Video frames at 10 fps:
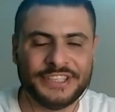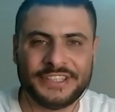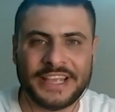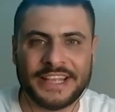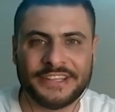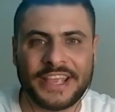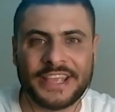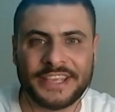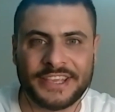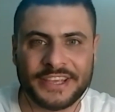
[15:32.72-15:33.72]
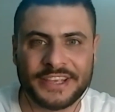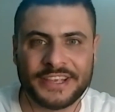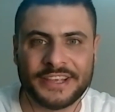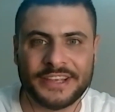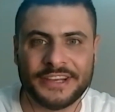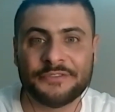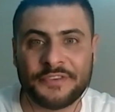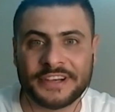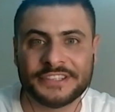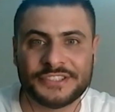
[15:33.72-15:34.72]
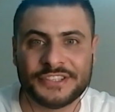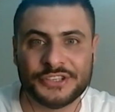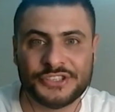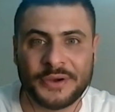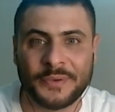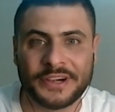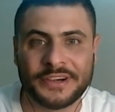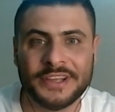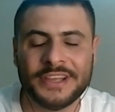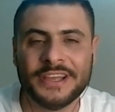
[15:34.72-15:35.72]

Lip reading: take her first shower